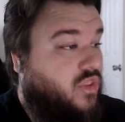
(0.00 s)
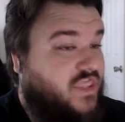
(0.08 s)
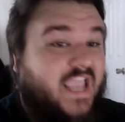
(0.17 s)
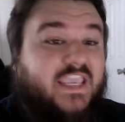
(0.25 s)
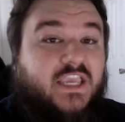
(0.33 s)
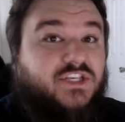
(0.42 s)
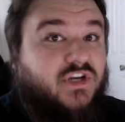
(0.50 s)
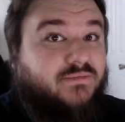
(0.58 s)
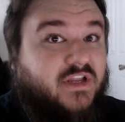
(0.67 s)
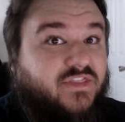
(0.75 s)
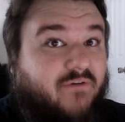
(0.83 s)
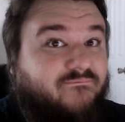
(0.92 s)
That kid
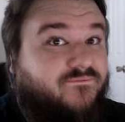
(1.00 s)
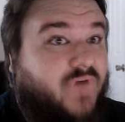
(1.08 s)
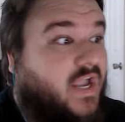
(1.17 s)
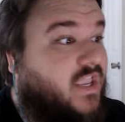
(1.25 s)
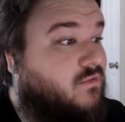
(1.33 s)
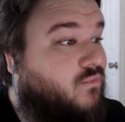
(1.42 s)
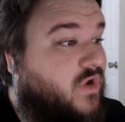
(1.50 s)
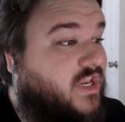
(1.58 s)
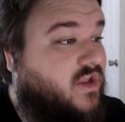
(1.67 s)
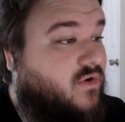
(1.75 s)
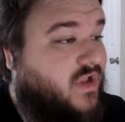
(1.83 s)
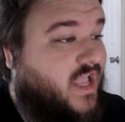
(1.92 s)
jumped out the fucking
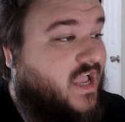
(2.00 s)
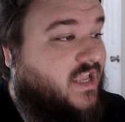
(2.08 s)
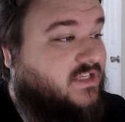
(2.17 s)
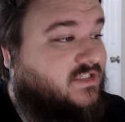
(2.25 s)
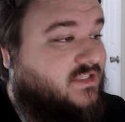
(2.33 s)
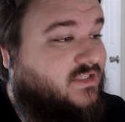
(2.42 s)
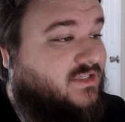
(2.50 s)
window, guys.